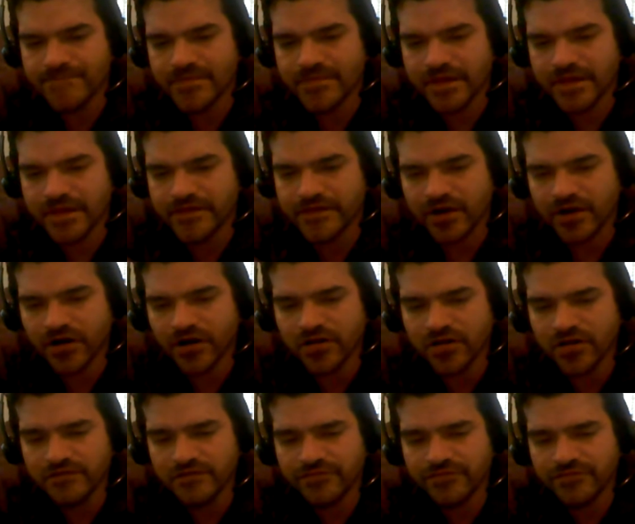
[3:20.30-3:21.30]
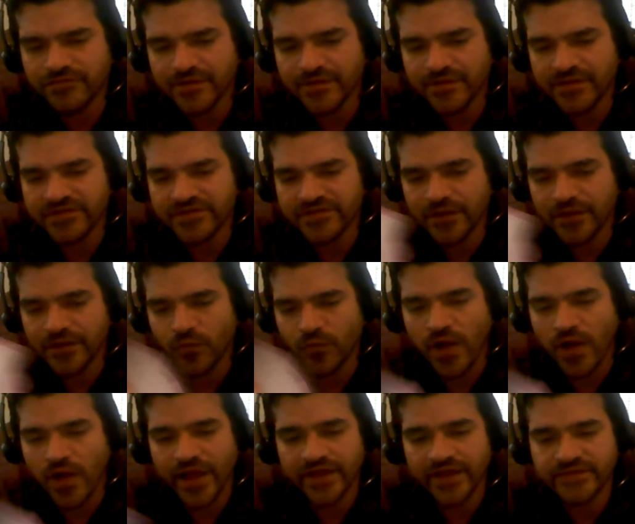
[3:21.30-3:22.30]
It's hard for me to say
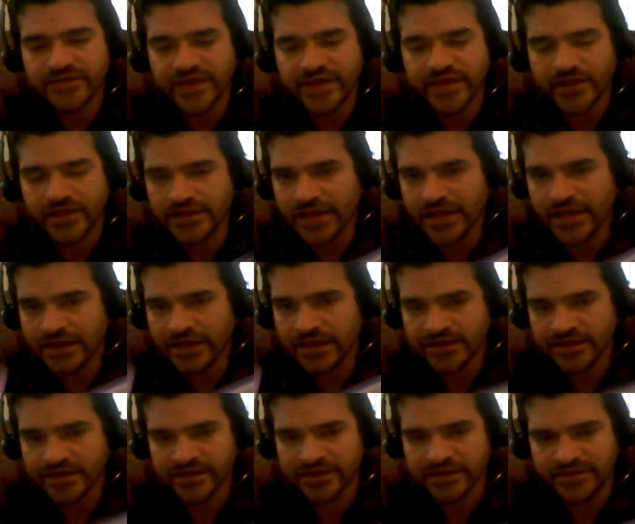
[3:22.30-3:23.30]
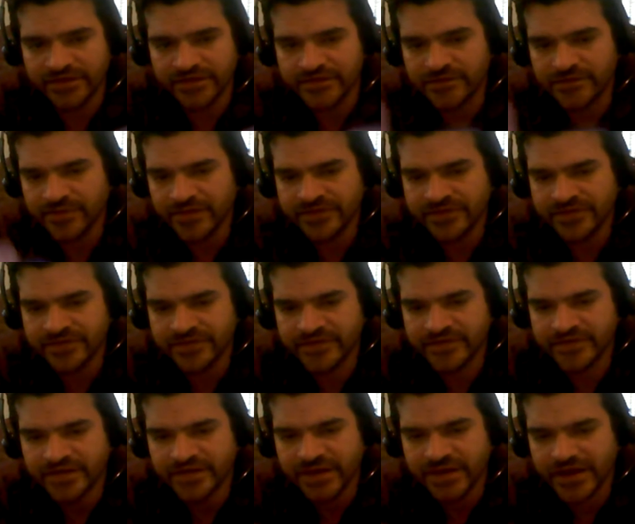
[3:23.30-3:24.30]
why exactly I like these the best.
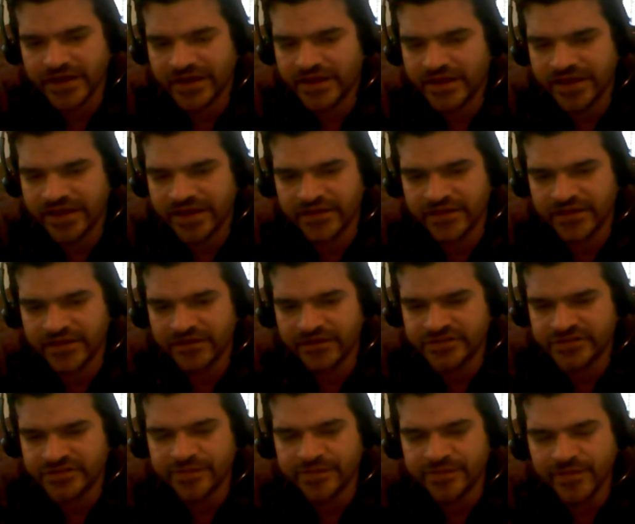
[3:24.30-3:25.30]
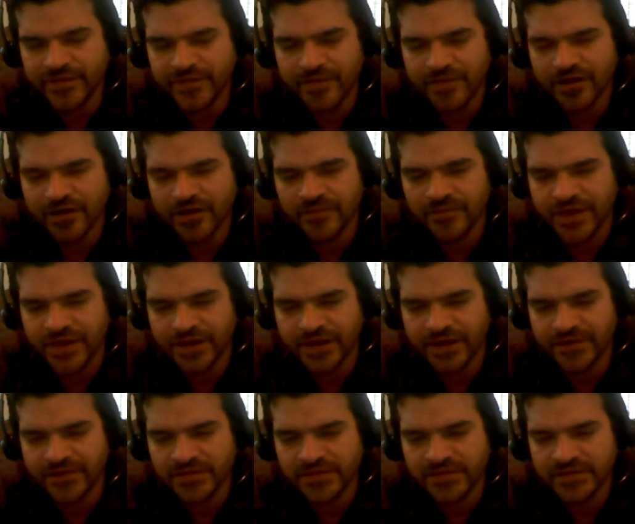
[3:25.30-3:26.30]
There's just something about them
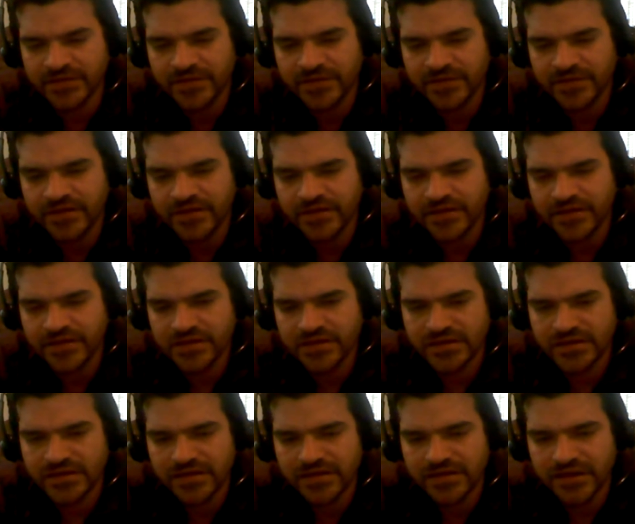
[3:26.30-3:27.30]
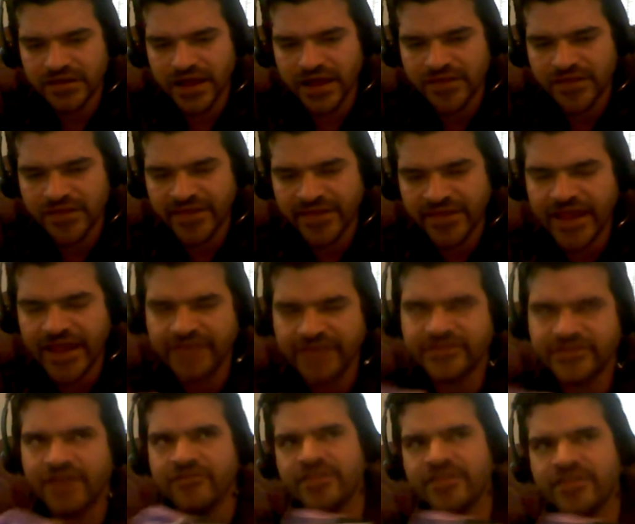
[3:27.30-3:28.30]
that I think it has
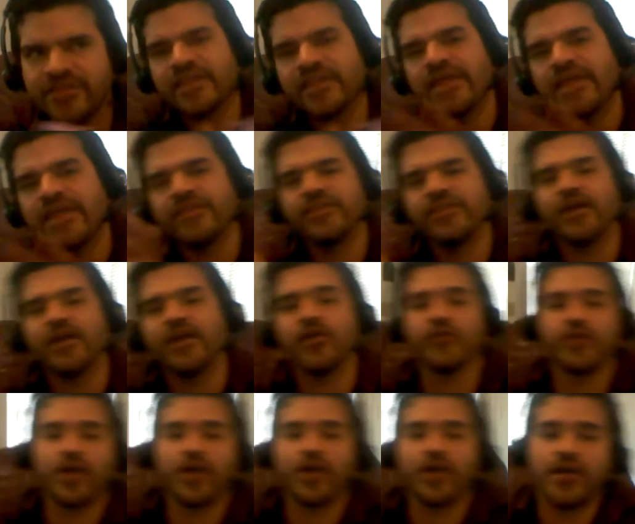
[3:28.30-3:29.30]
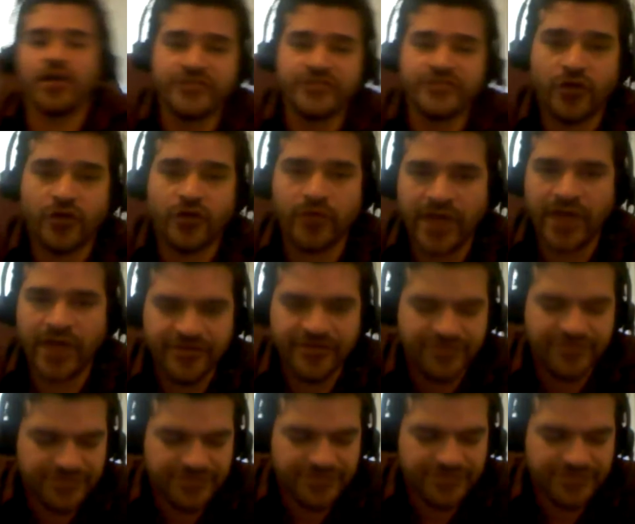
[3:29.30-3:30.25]
everything that the other cards don't have.